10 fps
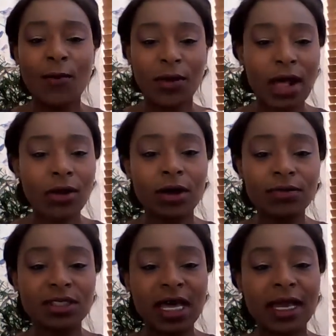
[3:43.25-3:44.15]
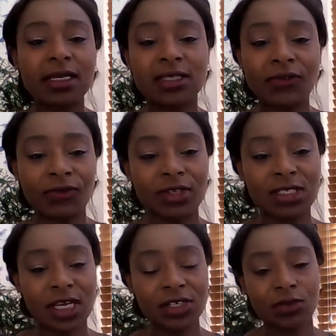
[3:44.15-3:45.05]
But I'll come to that in a different
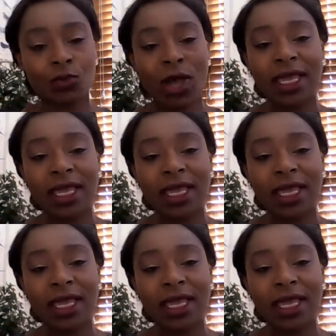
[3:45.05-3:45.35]
session where